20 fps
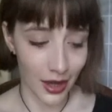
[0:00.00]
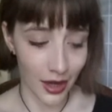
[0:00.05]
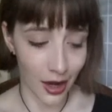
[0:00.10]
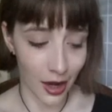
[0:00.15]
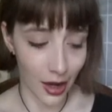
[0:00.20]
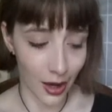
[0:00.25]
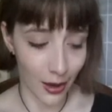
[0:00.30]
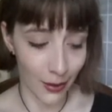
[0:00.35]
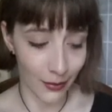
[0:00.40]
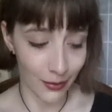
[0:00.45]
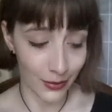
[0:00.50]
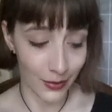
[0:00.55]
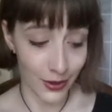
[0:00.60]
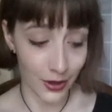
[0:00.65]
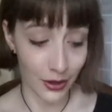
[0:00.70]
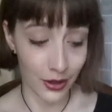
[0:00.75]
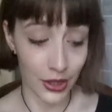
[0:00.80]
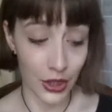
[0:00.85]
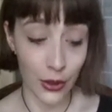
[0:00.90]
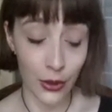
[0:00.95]
Um,
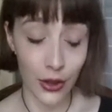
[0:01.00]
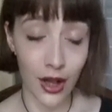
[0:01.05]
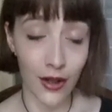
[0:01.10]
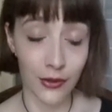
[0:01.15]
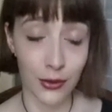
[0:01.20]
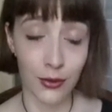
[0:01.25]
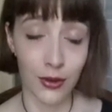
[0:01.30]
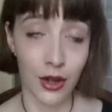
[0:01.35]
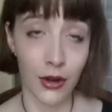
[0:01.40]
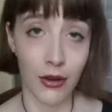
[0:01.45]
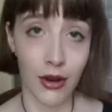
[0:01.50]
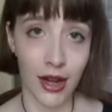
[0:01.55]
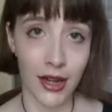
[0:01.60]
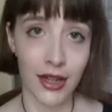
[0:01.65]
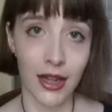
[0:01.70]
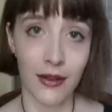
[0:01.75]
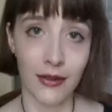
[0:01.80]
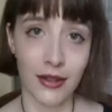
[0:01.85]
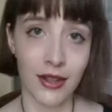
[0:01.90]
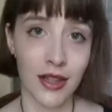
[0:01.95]
so the Nodolfs would go on
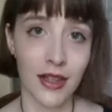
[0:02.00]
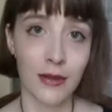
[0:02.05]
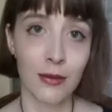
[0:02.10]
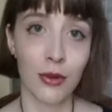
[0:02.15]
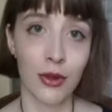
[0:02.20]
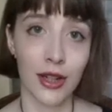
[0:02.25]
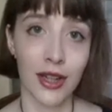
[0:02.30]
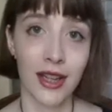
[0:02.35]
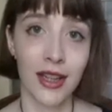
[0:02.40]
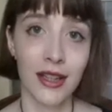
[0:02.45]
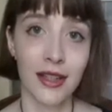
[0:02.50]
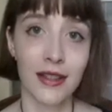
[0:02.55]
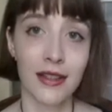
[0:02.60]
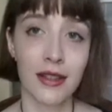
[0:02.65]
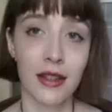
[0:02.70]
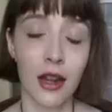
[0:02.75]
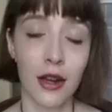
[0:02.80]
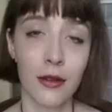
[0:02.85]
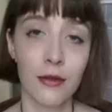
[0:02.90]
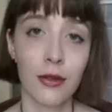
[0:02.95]
to have six more kids,
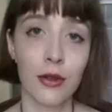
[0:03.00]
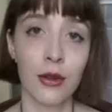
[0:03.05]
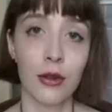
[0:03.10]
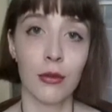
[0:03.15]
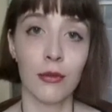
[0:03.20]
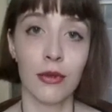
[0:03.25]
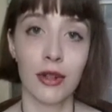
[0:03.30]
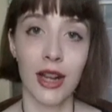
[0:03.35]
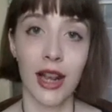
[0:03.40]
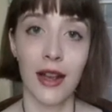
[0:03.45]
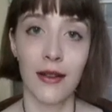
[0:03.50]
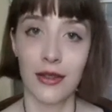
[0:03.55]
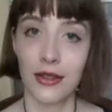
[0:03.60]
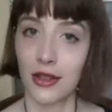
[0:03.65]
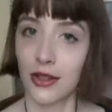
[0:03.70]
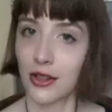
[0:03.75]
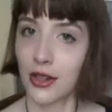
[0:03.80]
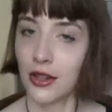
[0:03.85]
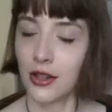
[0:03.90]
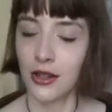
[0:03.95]
none of whom would have
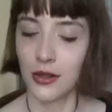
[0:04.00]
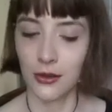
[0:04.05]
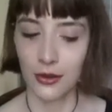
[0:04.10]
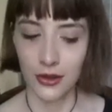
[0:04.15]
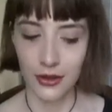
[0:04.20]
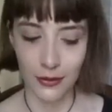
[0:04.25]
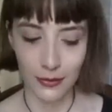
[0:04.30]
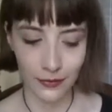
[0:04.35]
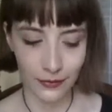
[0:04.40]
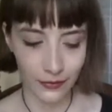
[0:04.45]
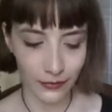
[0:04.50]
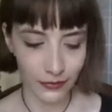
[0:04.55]
such issues.